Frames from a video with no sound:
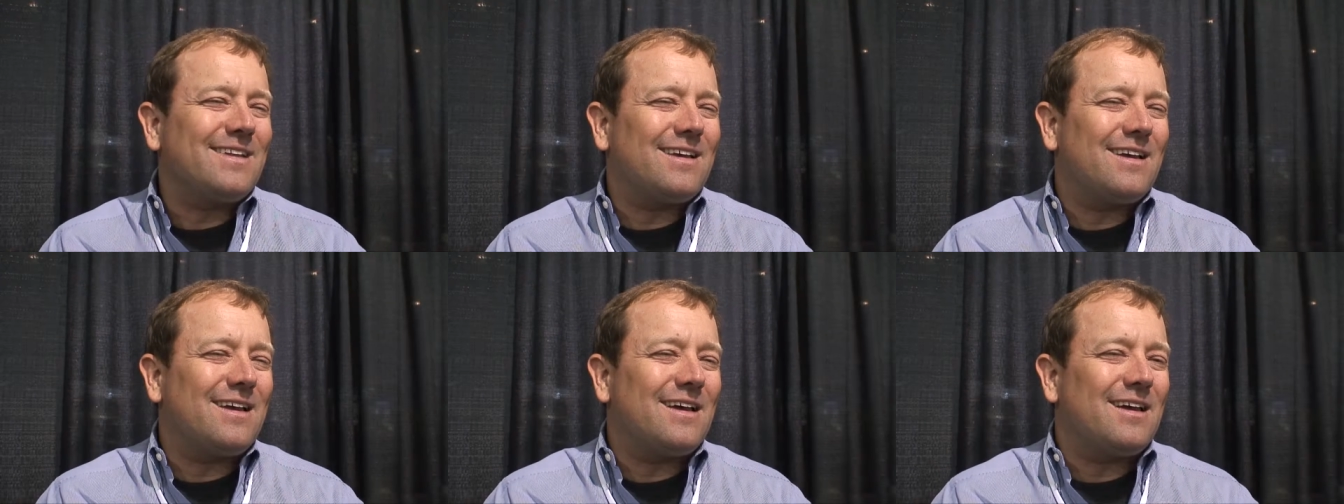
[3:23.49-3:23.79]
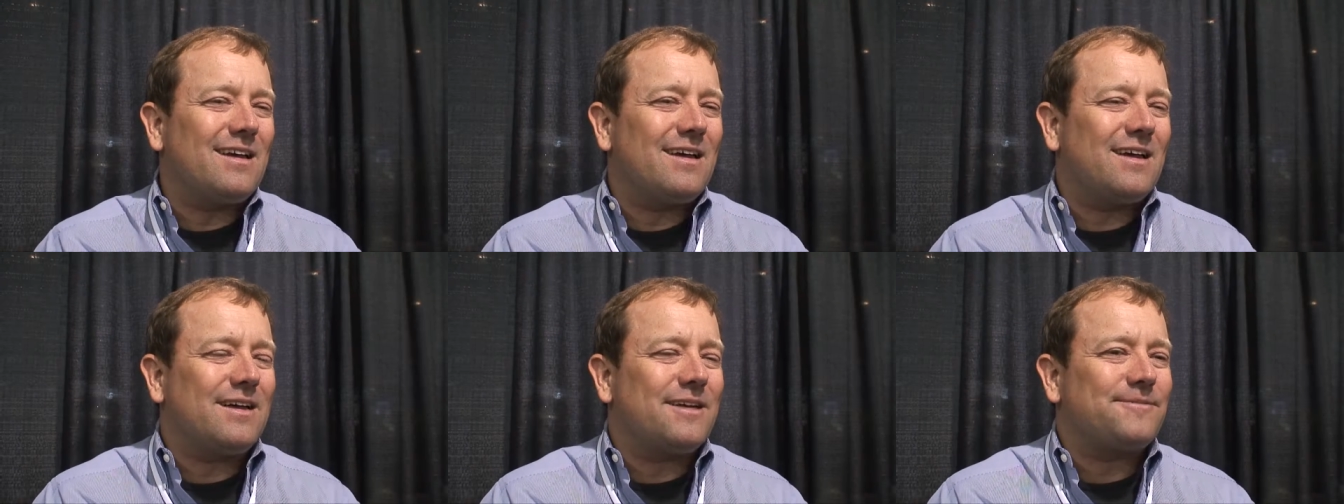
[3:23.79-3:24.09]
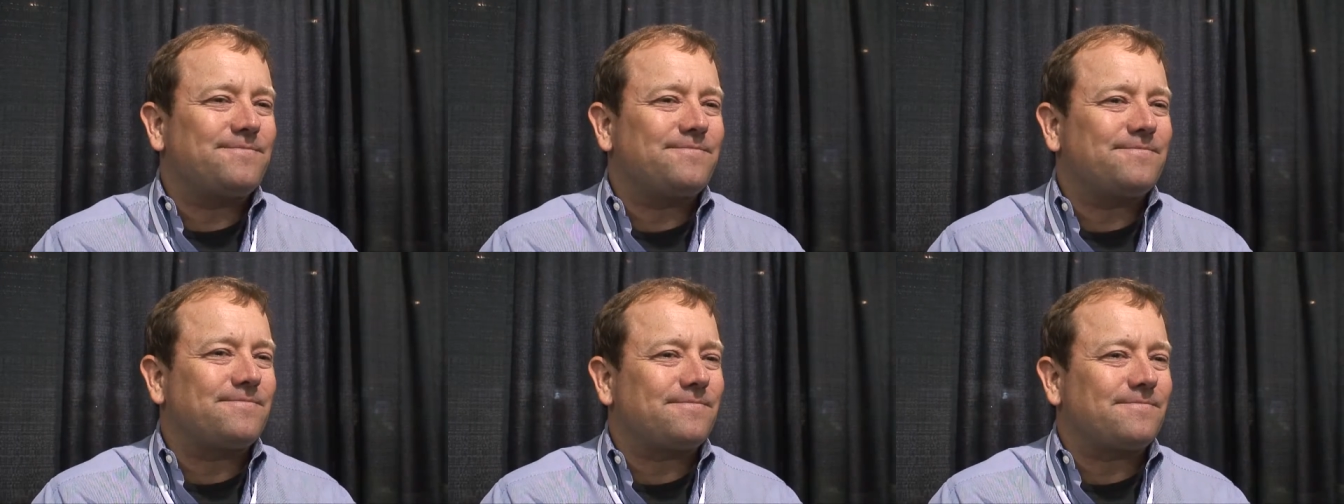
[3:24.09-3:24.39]
Sounds like
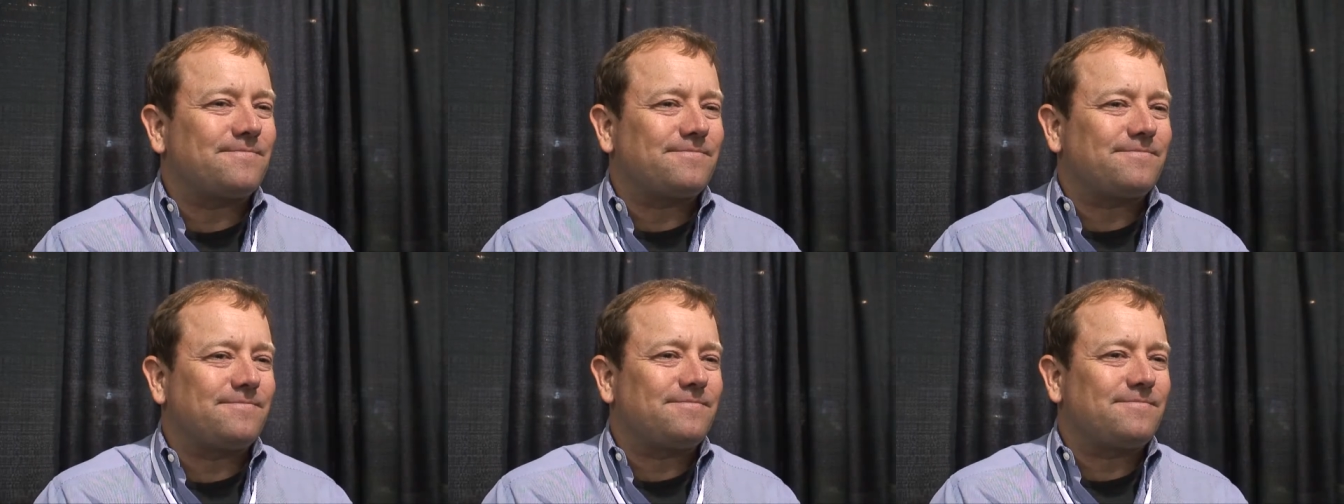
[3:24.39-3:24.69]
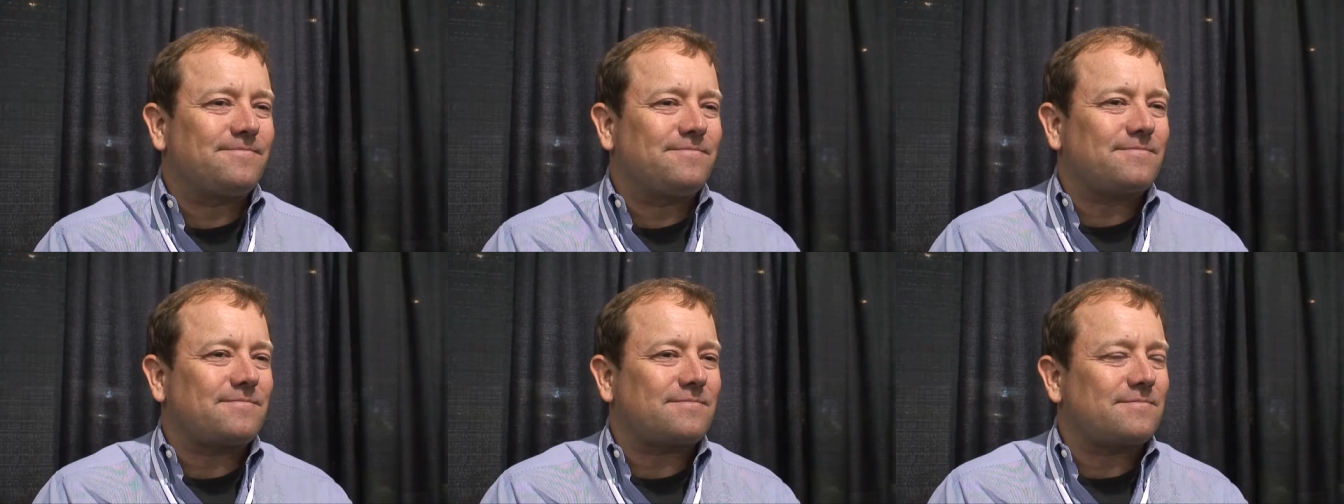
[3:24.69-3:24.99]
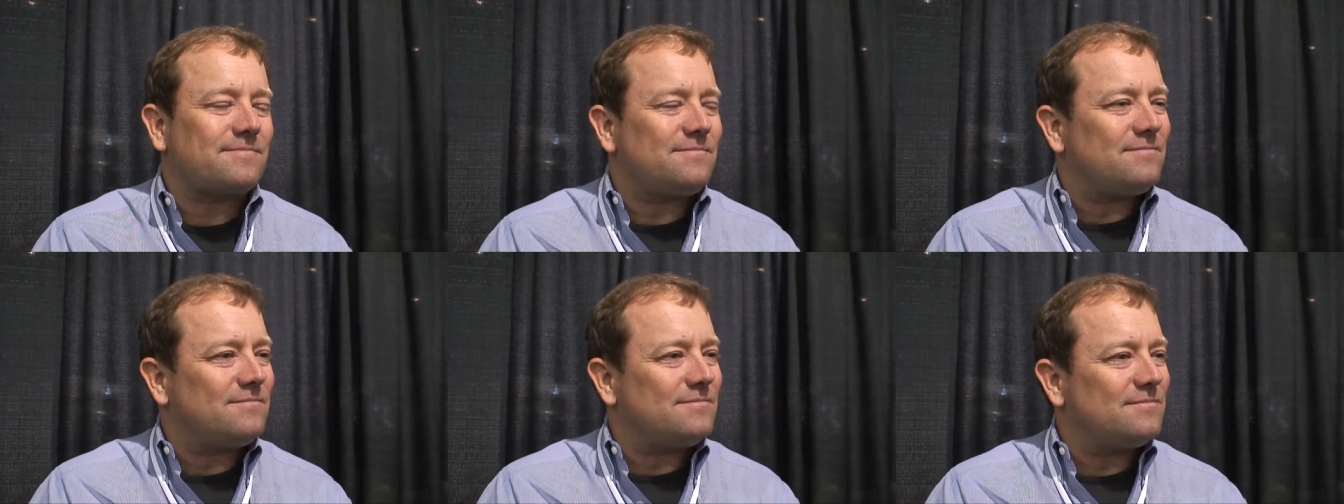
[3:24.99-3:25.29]
uh, something
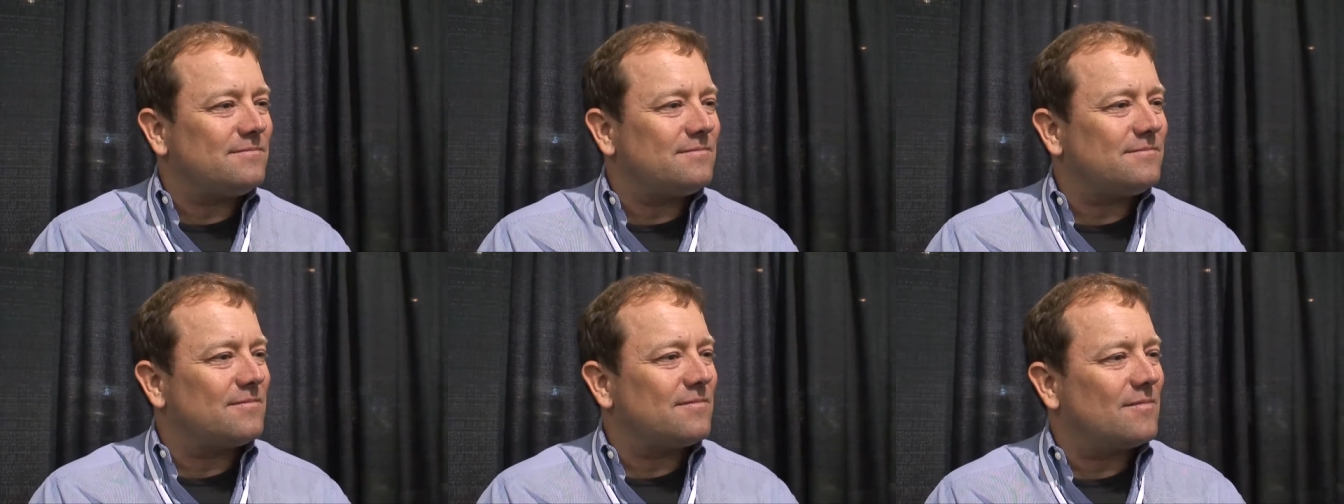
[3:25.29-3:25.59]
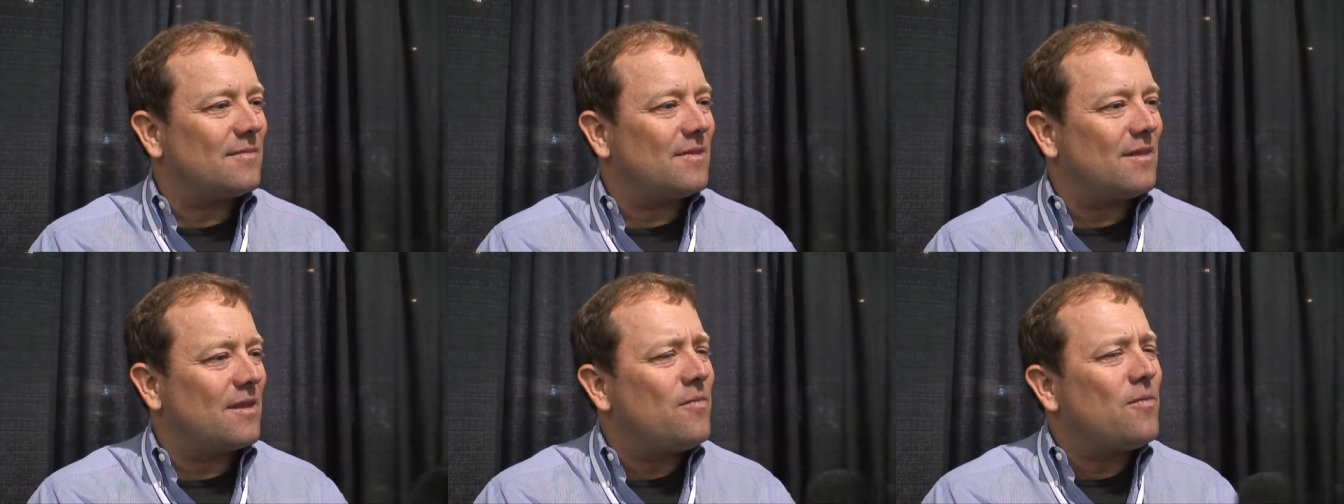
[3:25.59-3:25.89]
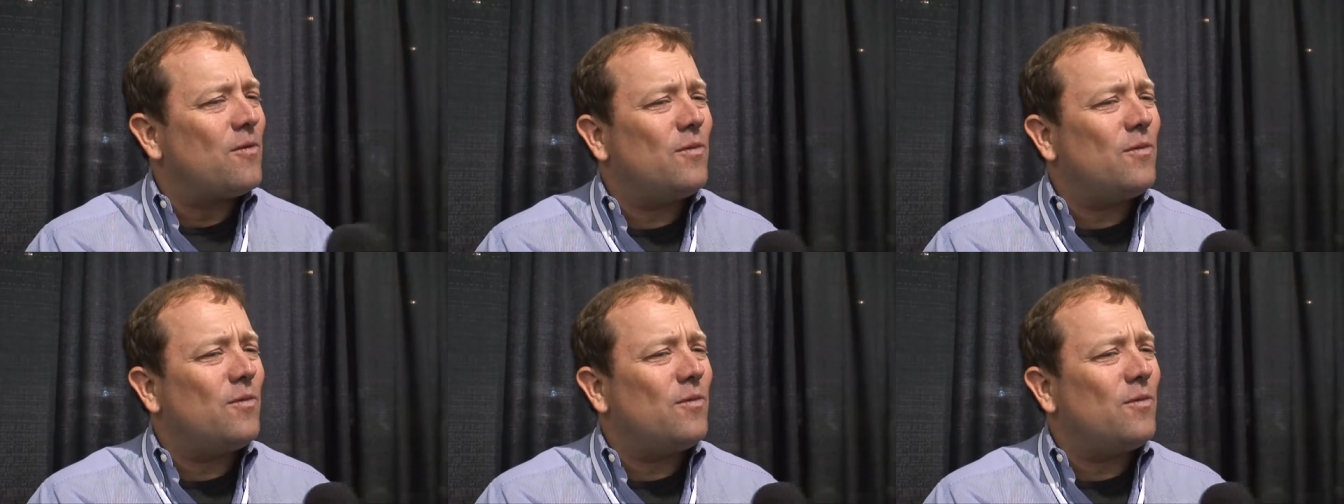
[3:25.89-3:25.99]
could be going on there.